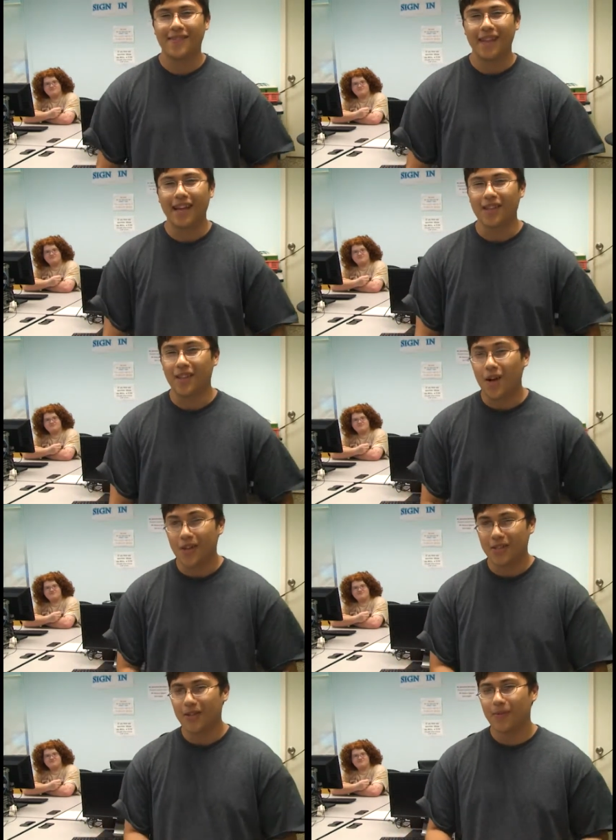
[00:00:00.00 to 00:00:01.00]
Like
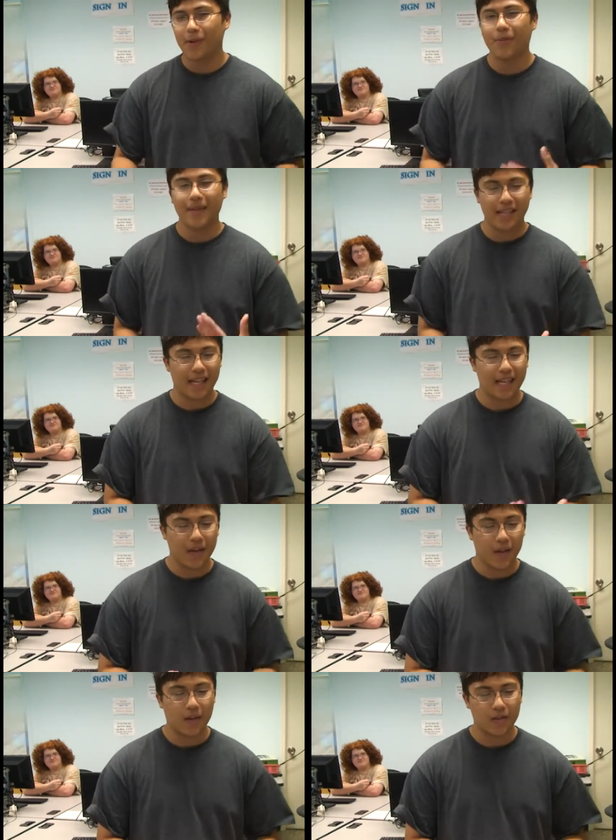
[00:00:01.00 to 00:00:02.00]
long term, what do you mean? Like
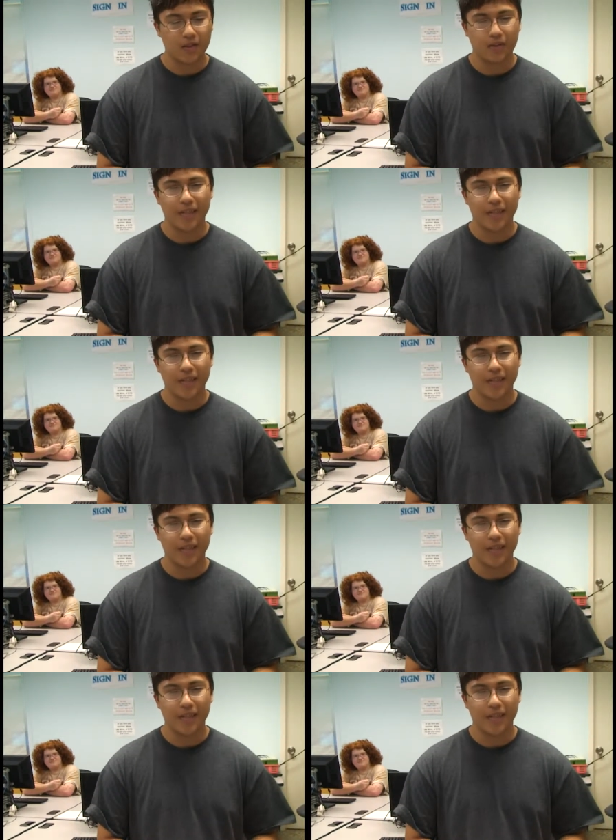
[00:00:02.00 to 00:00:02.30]
in long term,